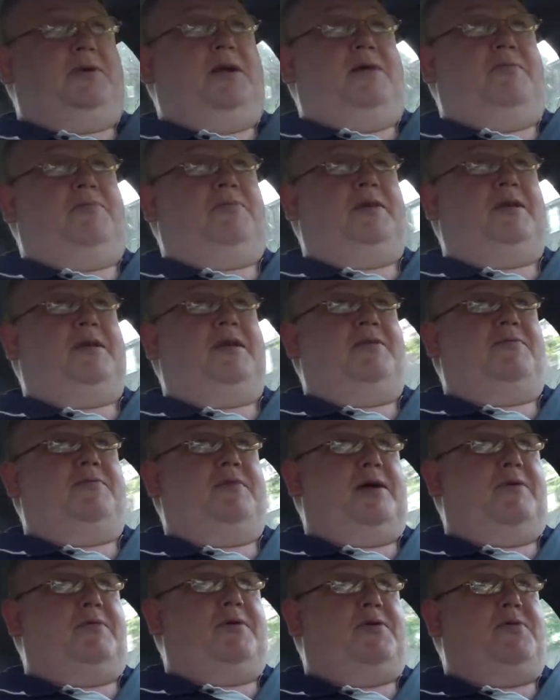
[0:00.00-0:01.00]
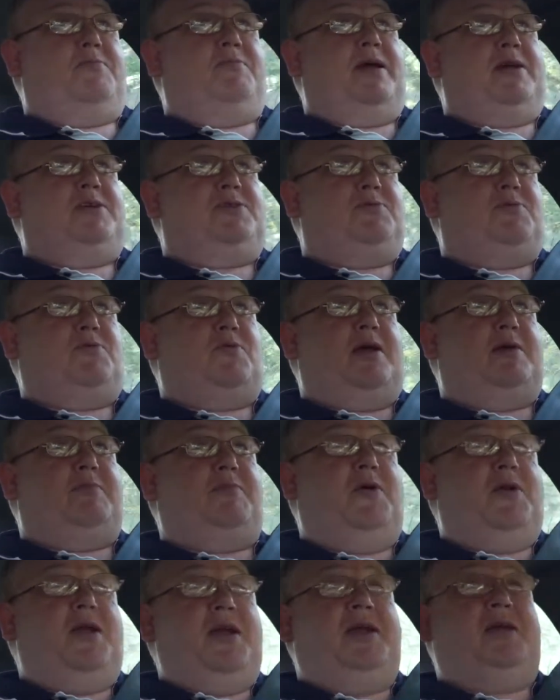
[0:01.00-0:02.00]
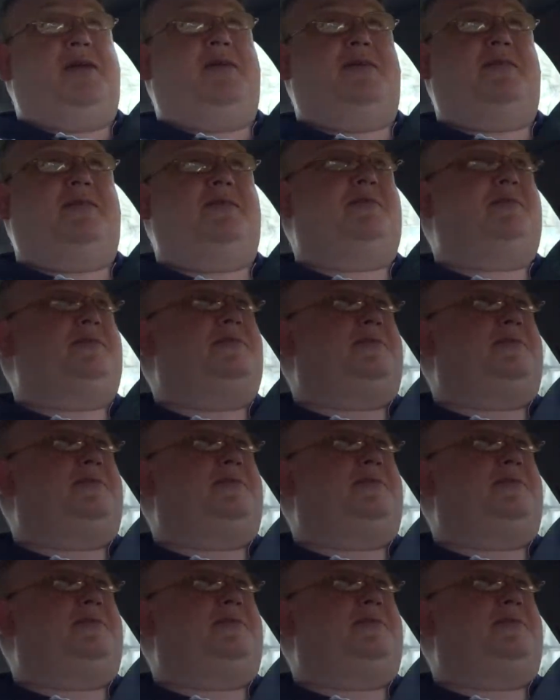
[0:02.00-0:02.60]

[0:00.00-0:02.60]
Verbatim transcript: I'm thinking of how we can make some quick money. We